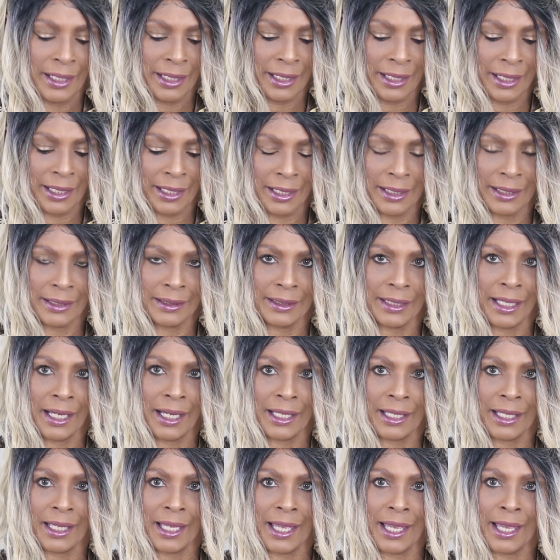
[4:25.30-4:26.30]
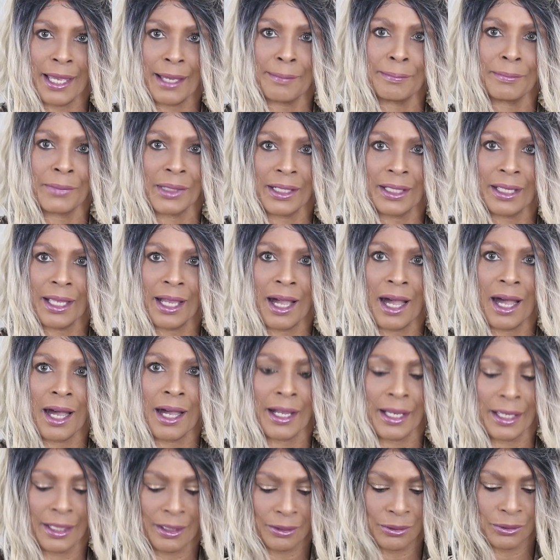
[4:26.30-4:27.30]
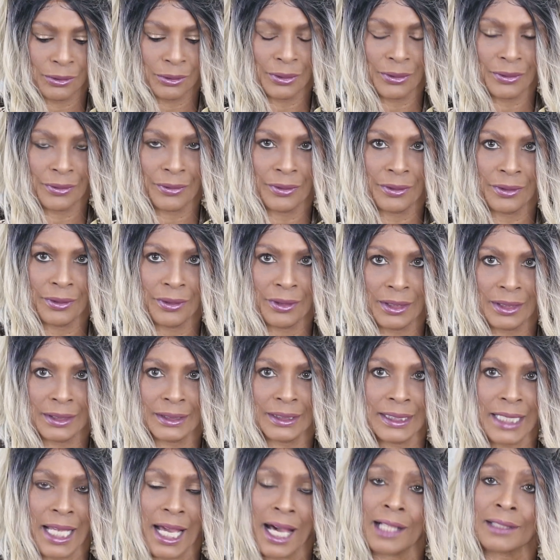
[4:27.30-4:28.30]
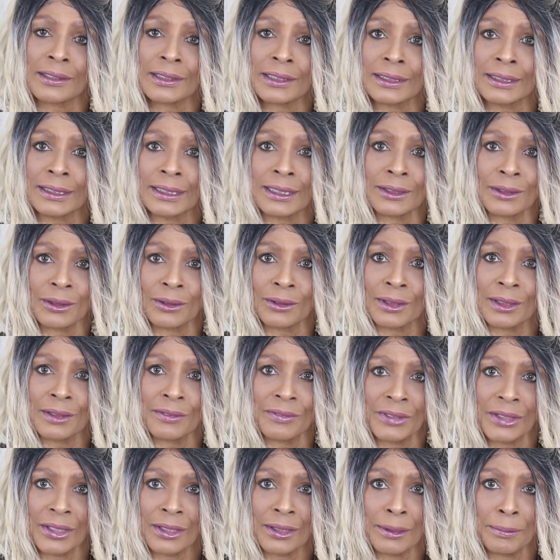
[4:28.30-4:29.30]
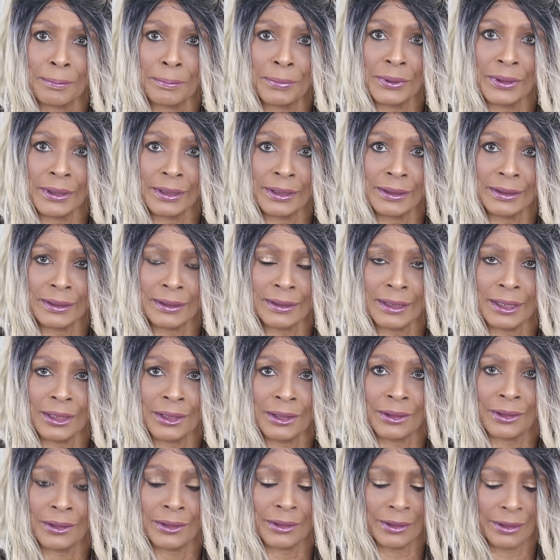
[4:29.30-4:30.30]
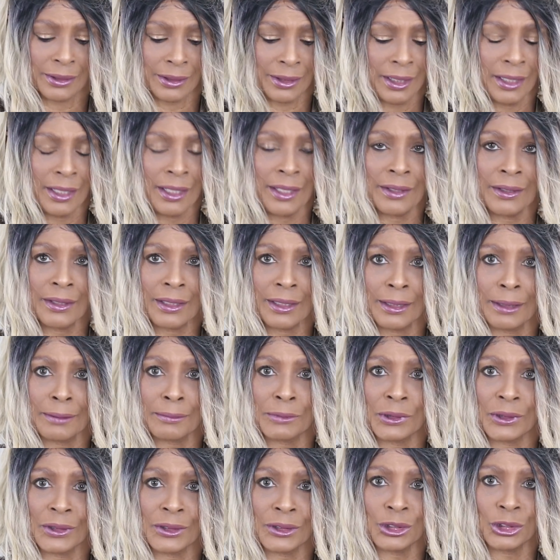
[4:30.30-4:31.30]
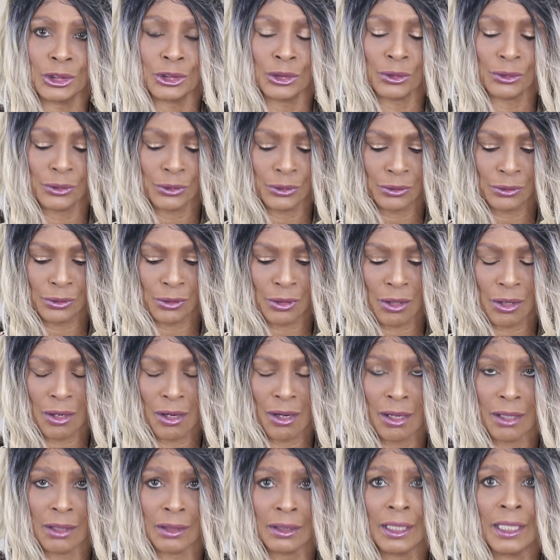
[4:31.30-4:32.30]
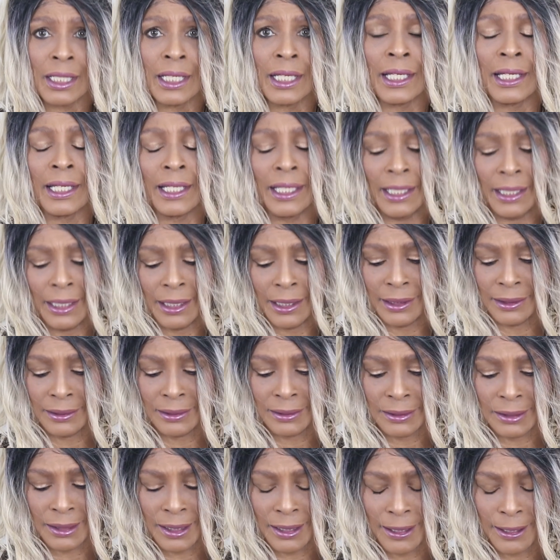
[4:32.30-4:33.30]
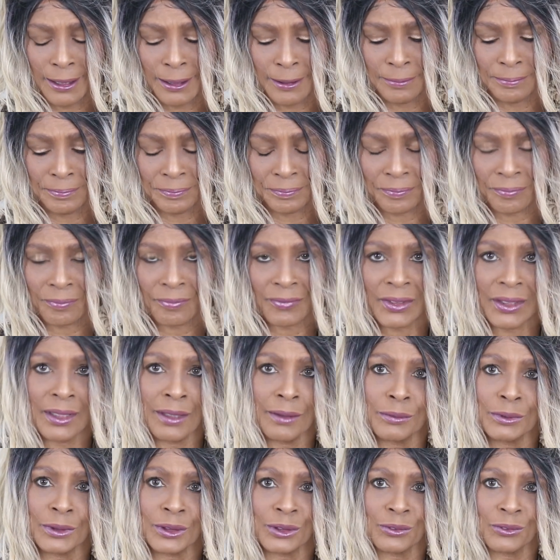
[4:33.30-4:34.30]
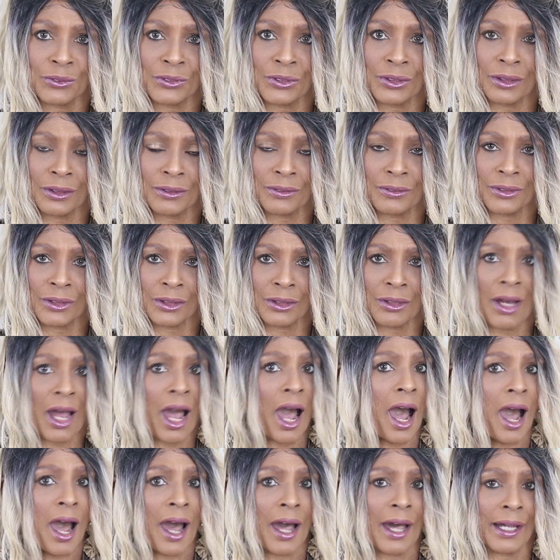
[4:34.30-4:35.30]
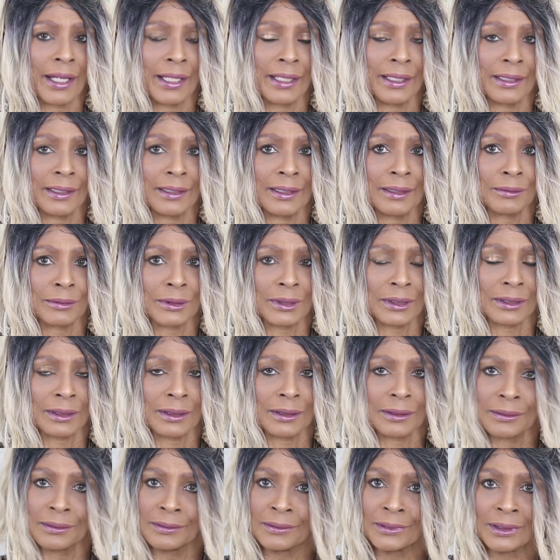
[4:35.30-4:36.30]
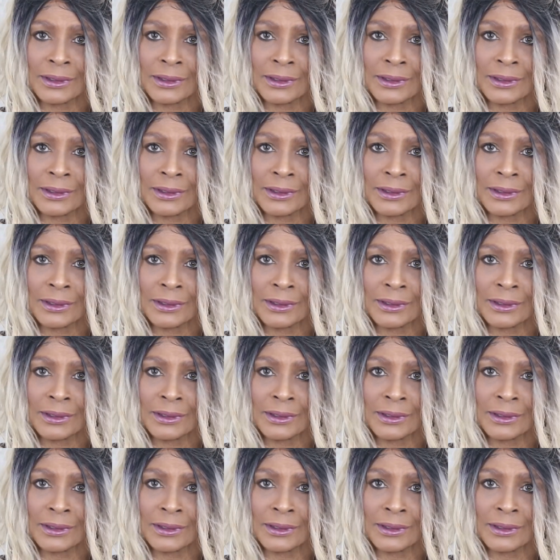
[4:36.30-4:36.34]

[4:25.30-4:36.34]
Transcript: and I had my eye on this Alice and Olivia piece here that I'm going to show you all, and it was real, real high. It was a